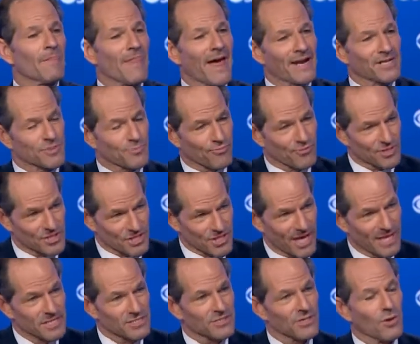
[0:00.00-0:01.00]
That is
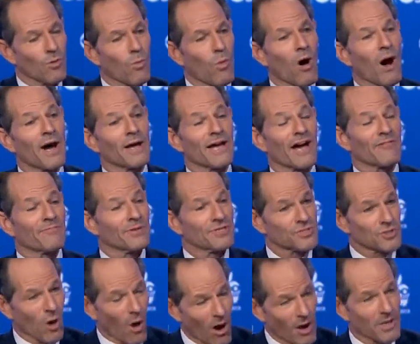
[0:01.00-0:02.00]
precisely why I've
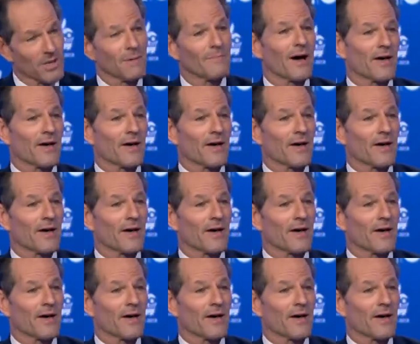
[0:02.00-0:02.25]
been talking